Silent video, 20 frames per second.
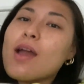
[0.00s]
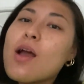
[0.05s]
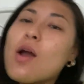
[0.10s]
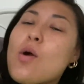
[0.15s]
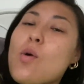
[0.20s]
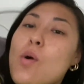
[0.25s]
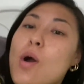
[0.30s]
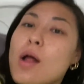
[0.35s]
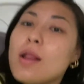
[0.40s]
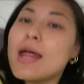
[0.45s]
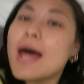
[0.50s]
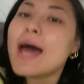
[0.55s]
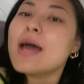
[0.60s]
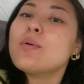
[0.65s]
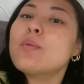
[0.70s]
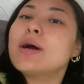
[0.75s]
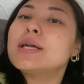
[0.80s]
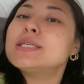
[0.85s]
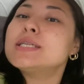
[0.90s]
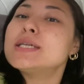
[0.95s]
Well, I
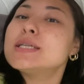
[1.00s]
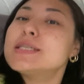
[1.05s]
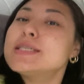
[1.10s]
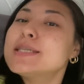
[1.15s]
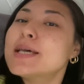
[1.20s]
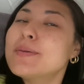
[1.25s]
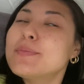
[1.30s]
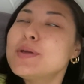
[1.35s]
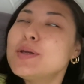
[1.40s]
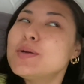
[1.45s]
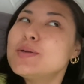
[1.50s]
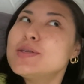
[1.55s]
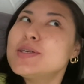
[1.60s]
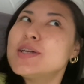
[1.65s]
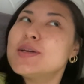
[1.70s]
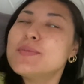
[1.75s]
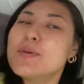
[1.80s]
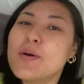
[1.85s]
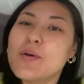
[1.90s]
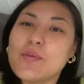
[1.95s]
watch some
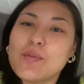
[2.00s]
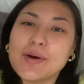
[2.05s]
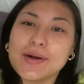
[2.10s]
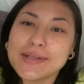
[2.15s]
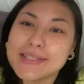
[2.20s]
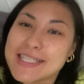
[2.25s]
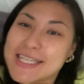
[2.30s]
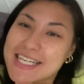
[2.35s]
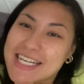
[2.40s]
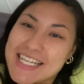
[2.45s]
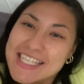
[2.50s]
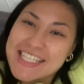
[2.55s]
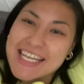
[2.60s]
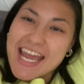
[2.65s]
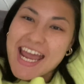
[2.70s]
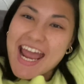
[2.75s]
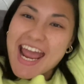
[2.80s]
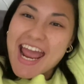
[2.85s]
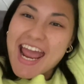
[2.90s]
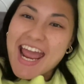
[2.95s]
YouTube Will Tennyson,
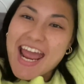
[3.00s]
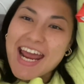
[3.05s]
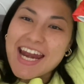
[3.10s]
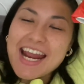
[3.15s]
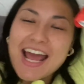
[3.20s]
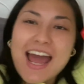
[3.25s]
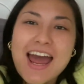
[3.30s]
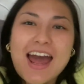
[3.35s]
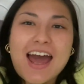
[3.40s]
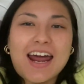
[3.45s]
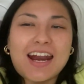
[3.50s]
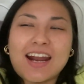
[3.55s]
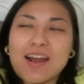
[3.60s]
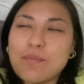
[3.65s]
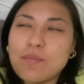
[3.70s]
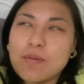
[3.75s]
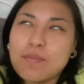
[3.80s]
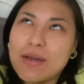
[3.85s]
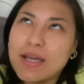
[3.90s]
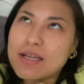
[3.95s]
and
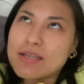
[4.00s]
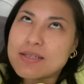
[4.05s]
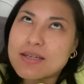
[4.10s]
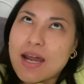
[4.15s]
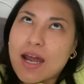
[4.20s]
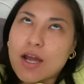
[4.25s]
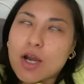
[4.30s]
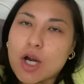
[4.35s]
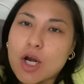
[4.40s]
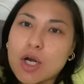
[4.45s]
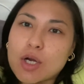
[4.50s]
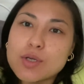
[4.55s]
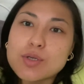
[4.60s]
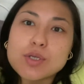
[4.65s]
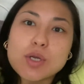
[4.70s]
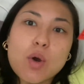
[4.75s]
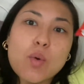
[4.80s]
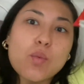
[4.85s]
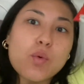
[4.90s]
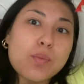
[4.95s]
I'm a big snacker,
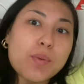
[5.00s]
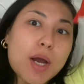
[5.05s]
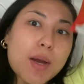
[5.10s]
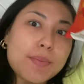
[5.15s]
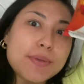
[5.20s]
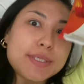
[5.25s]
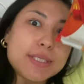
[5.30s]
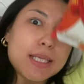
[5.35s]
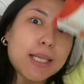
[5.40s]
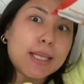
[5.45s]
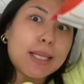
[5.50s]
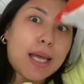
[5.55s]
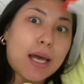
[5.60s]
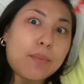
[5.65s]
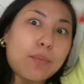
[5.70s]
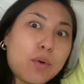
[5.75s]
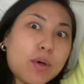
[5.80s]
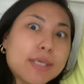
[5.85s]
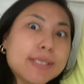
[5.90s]
so we'll probably see a lot more